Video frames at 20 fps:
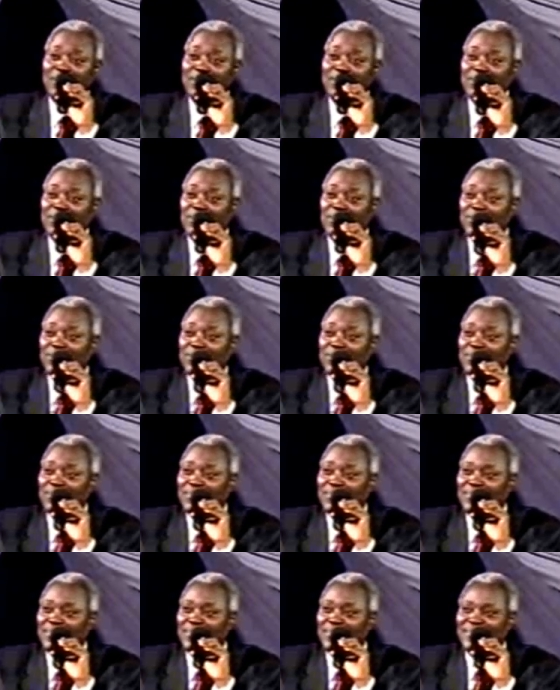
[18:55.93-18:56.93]

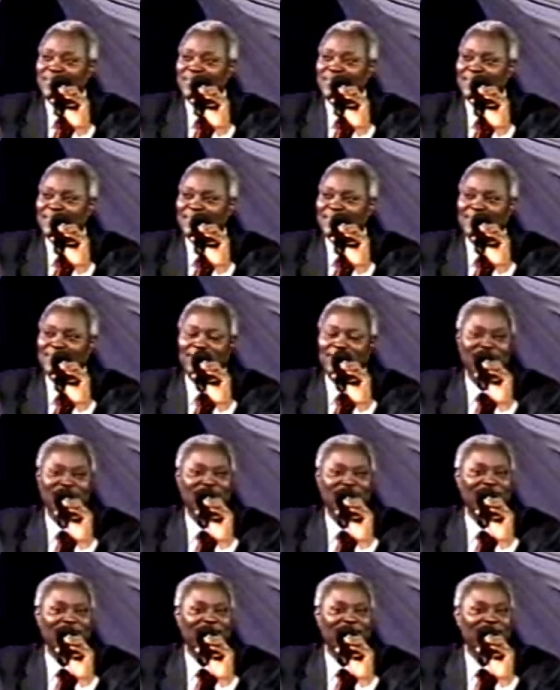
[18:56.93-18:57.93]

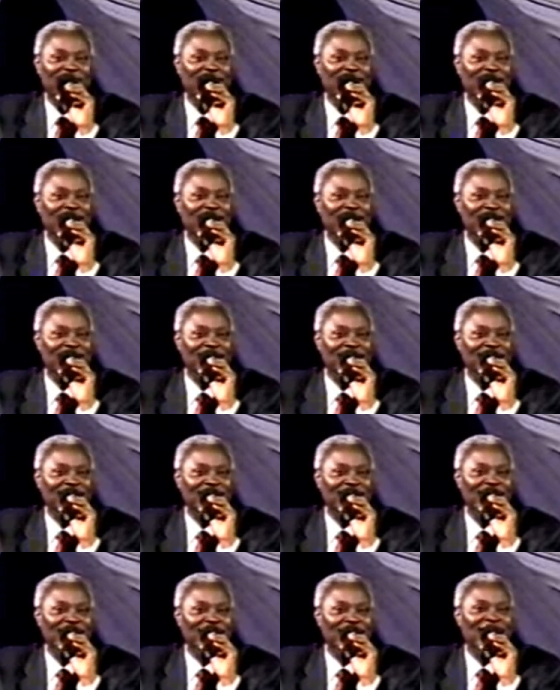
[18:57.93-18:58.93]

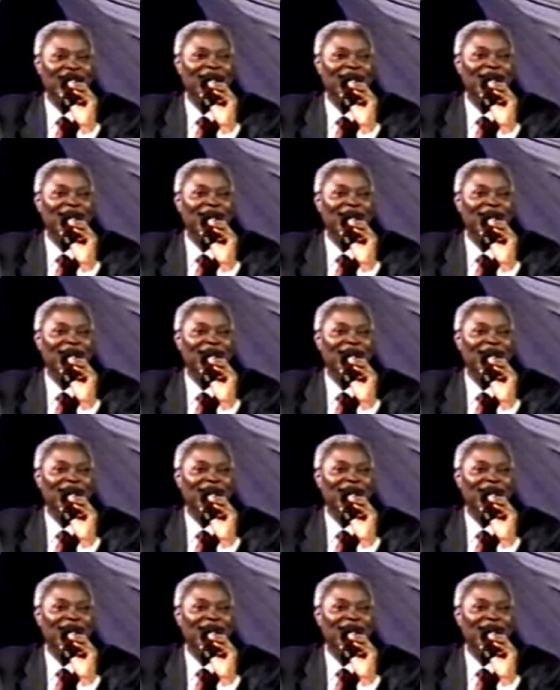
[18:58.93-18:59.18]
[no speech]